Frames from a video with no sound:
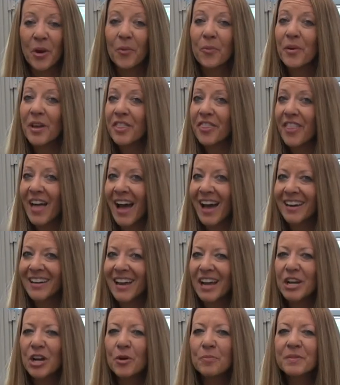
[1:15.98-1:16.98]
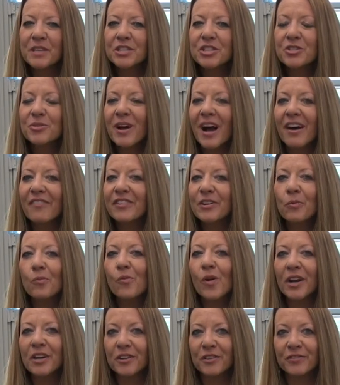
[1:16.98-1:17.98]
With that, I hope that you have a
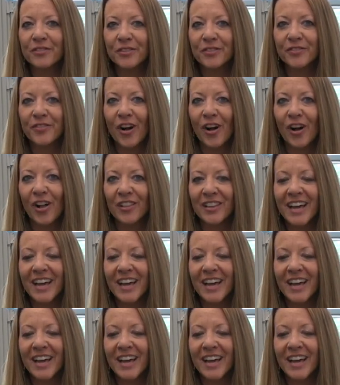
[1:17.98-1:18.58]
wonderful fall,